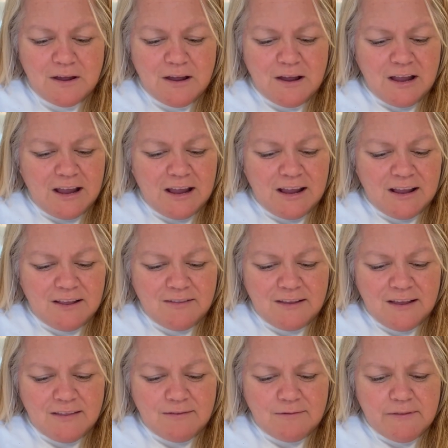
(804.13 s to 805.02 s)
and
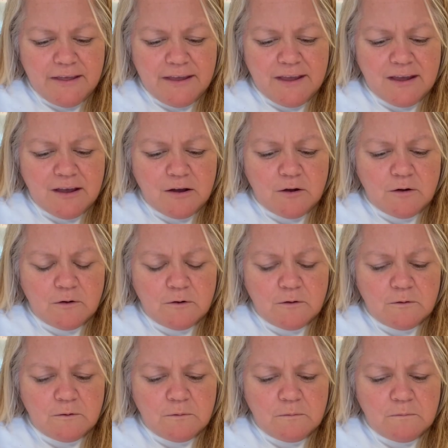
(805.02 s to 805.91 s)
that they
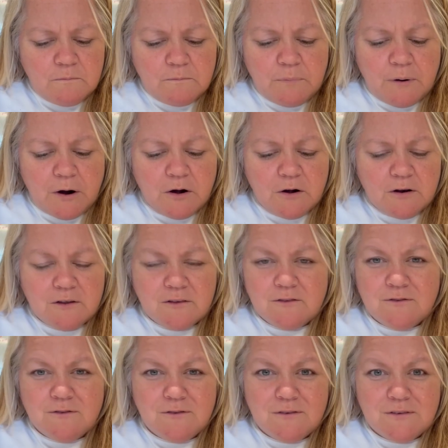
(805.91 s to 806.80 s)
own part
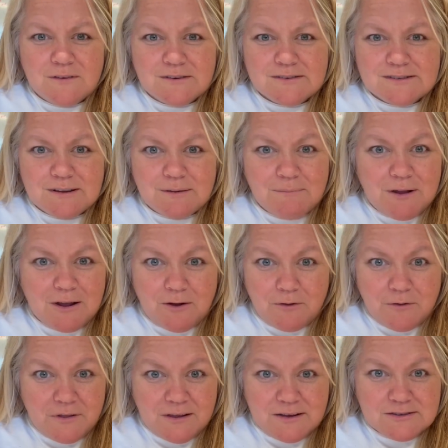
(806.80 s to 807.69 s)
of some
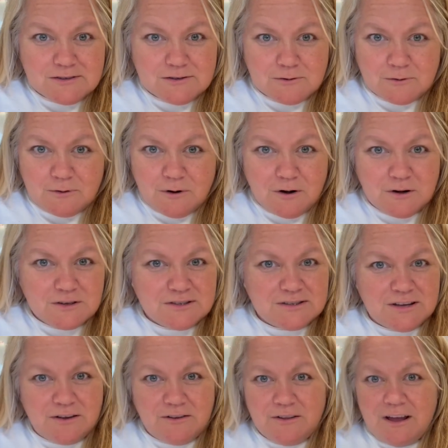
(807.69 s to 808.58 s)
healthy store.
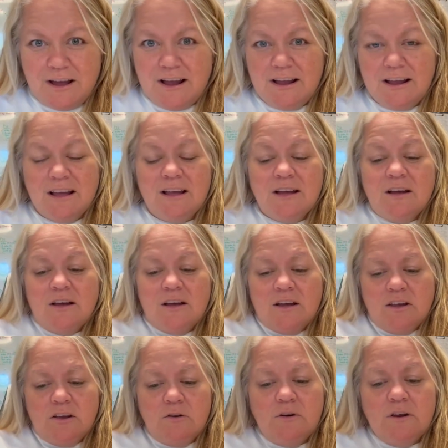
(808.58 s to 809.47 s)
So like
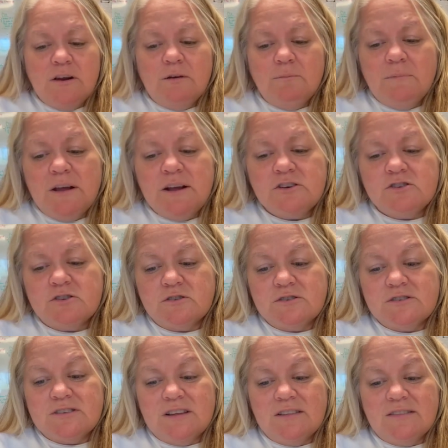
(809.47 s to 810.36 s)
you need to make sure
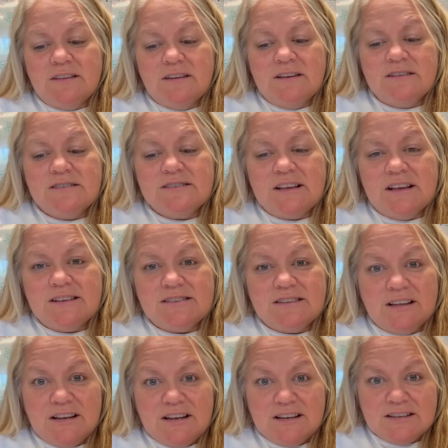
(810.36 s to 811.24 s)
something says
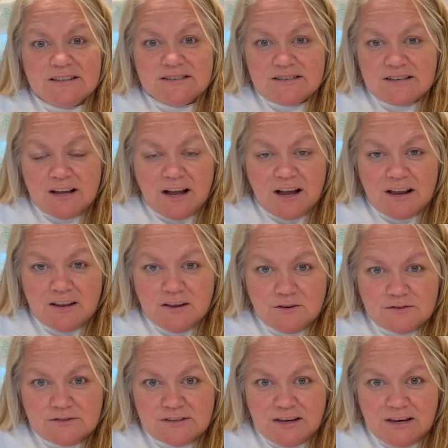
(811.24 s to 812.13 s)
that it is not
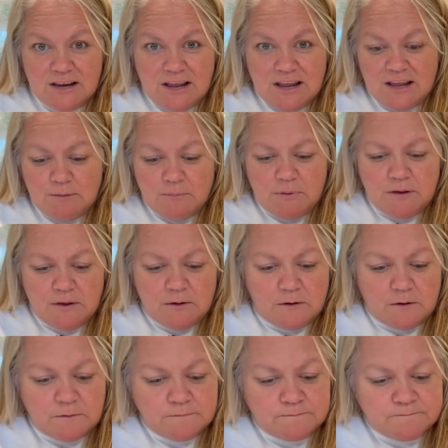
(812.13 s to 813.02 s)
using A-Peel.